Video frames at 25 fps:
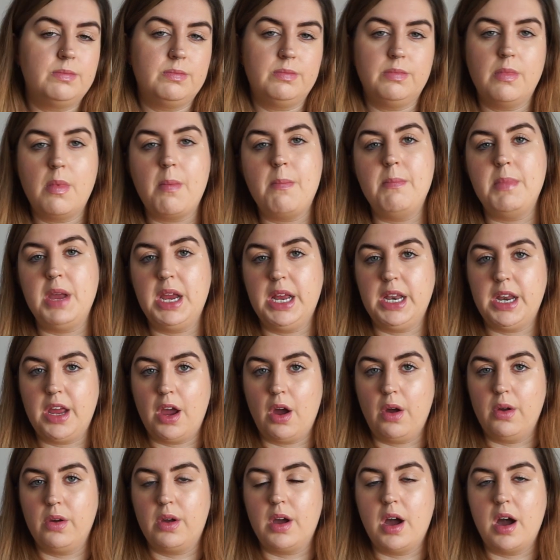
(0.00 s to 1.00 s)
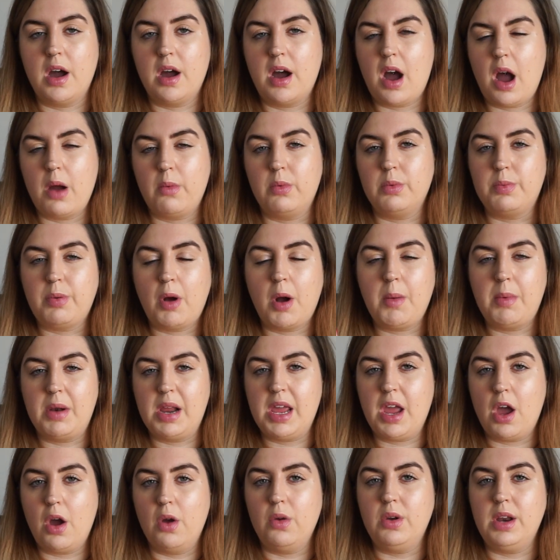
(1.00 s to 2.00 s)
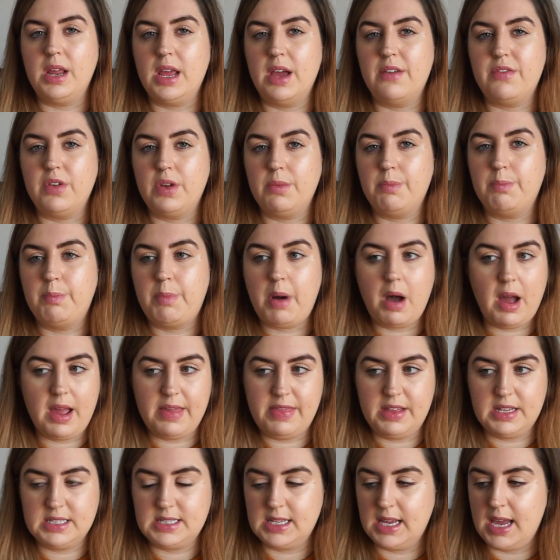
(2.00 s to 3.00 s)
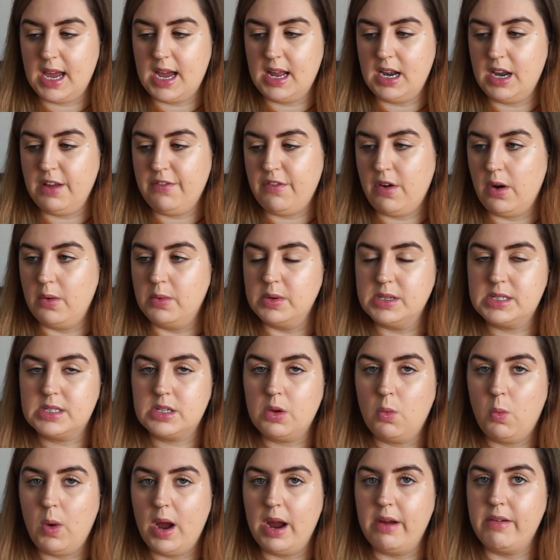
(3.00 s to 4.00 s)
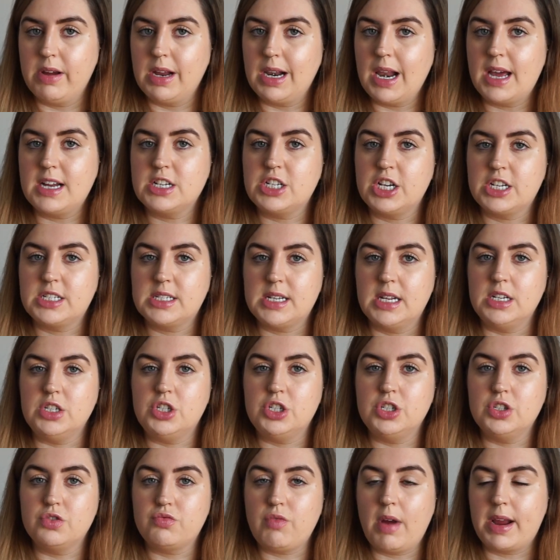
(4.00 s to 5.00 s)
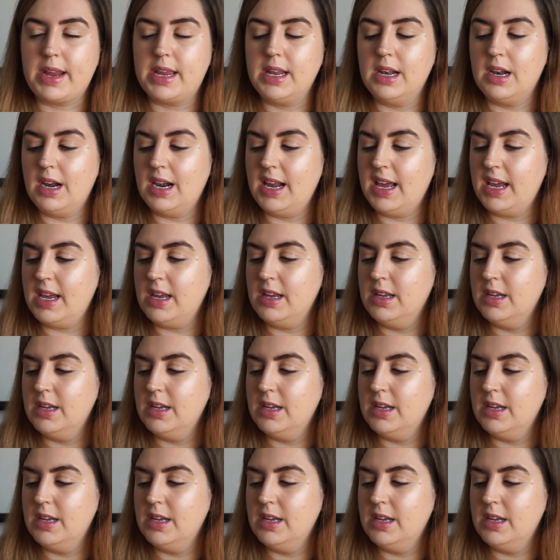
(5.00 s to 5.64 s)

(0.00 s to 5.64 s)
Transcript: mediocre. I would probably only ever buy this again if I was wearing lash extensions regularly.